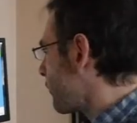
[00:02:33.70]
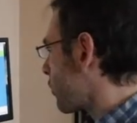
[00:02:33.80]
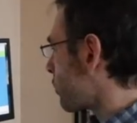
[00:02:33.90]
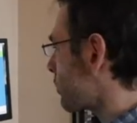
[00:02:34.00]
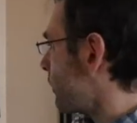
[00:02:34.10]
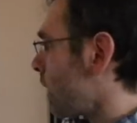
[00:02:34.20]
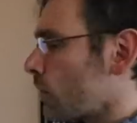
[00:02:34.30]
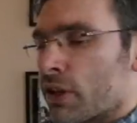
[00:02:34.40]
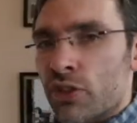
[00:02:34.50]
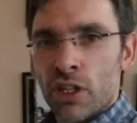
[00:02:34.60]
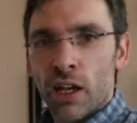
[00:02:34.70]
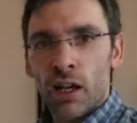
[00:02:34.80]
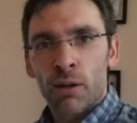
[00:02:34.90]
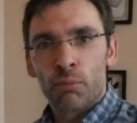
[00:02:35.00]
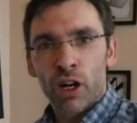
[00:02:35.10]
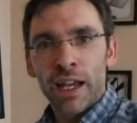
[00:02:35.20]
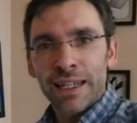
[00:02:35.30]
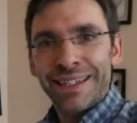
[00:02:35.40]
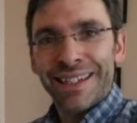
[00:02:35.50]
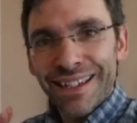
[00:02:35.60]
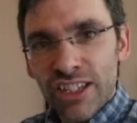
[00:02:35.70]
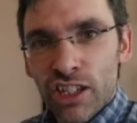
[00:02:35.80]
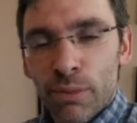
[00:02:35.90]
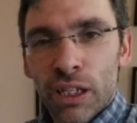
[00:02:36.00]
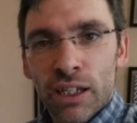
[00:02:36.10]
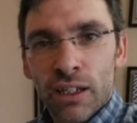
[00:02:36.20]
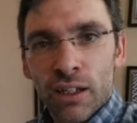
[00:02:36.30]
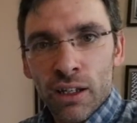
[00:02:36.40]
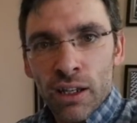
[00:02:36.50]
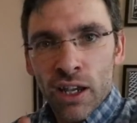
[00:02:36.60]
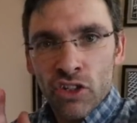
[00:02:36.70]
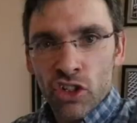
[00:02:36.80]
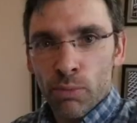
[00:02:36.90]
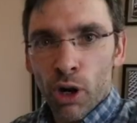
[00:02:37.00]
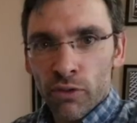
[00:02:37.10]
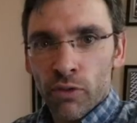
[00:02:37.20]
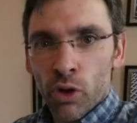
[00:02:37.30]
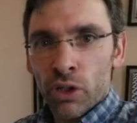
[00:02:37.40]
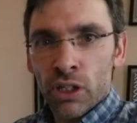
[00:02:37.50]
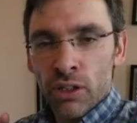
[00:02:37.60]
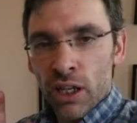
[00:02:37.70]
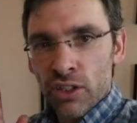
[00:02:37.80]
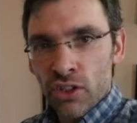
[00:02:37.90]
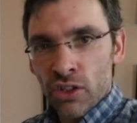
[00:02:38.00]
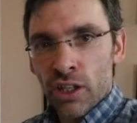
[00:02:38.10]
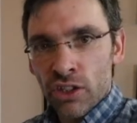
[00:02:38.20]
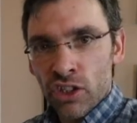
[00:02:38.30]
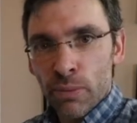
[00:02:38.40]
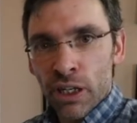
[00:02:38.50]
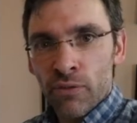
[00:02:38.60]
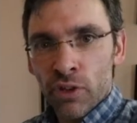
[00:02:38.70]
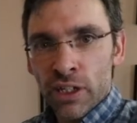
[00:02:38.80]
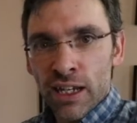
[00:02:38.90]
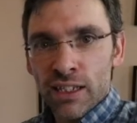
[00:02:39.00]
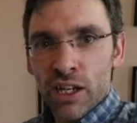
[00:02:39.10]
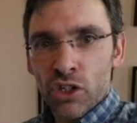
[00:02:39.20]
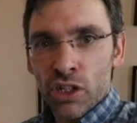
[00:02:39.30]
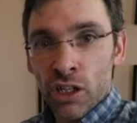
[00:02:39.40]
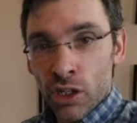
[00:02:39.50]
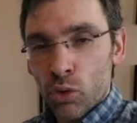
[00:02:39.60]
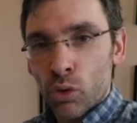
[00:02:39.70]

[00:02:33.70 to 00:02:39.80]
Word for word: Further developments, uh, Brian did submit it as a smartphone and, and, and submitted for indexation in